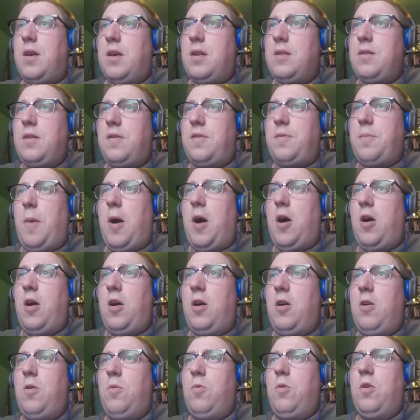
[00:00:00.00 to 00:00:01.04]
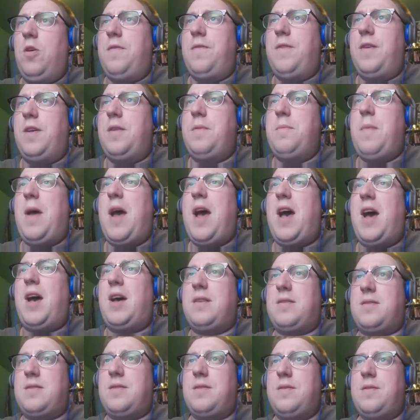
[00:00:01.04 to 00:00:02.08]
on the small woven
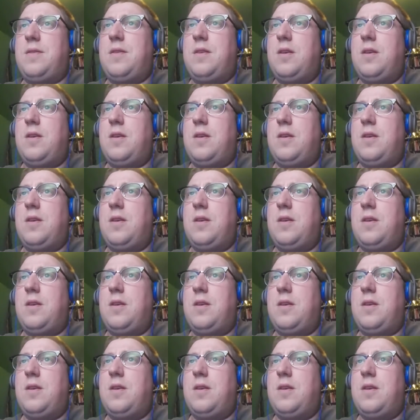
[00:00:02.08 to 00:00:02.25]
mat